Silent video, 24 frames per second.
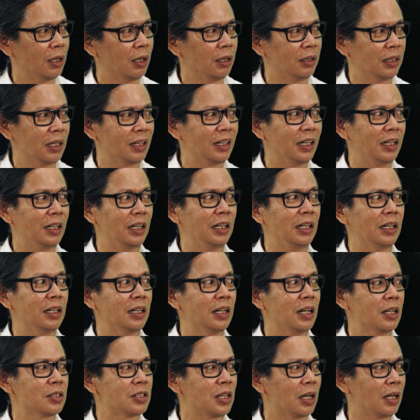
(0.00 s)
na naririnig
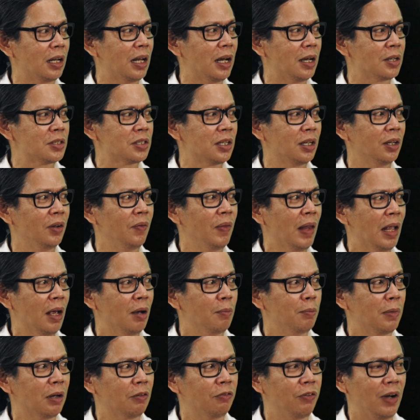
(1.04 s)
nila sa klase,
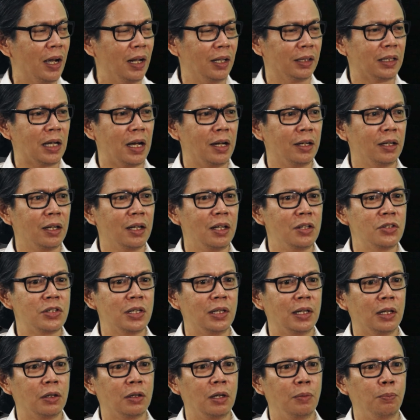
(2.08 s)
mag-file tayo ng
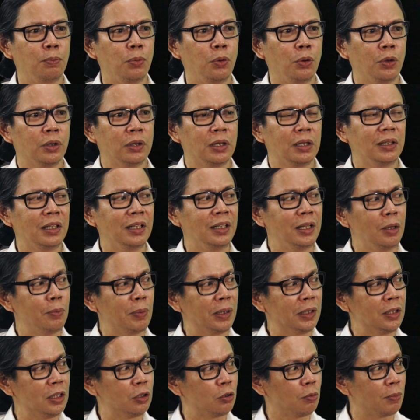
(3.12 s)
incident report at hindi
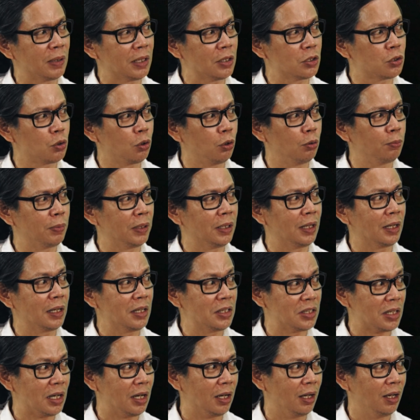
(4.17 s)
man ito ma-resolve ng
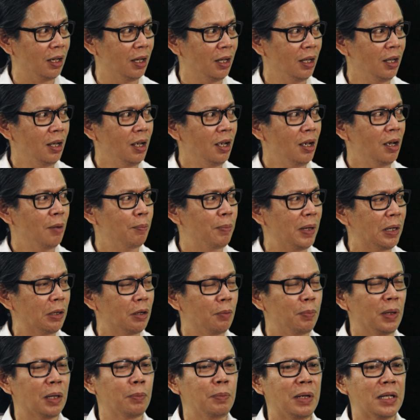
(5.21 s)
isa.
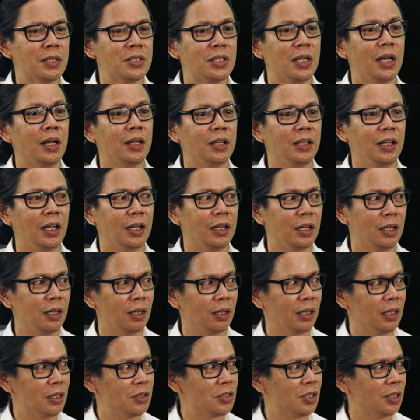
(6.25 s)
Pero kapag may serya na
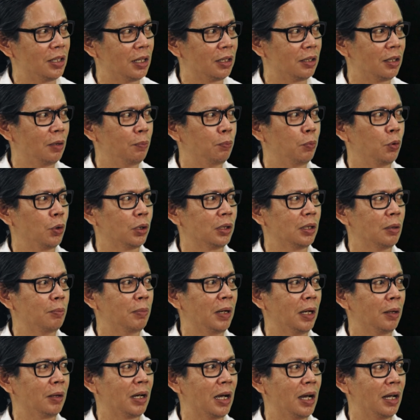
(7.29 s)
ng incident report na
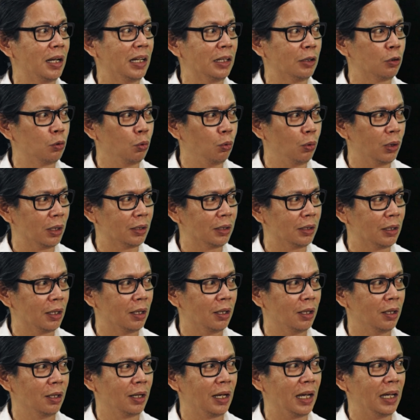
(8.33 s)
may kahalintulad
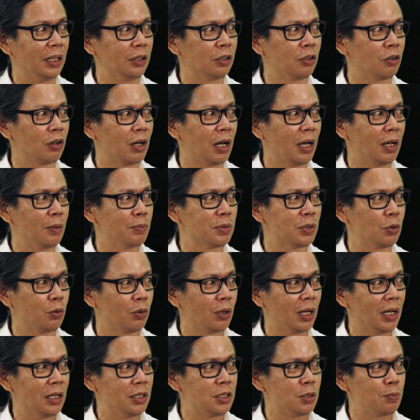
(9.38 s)
na hate crimes
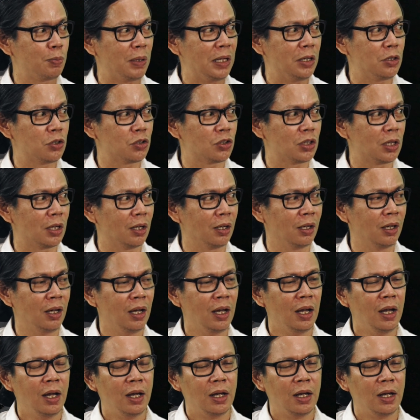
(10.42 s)
o hate speech ng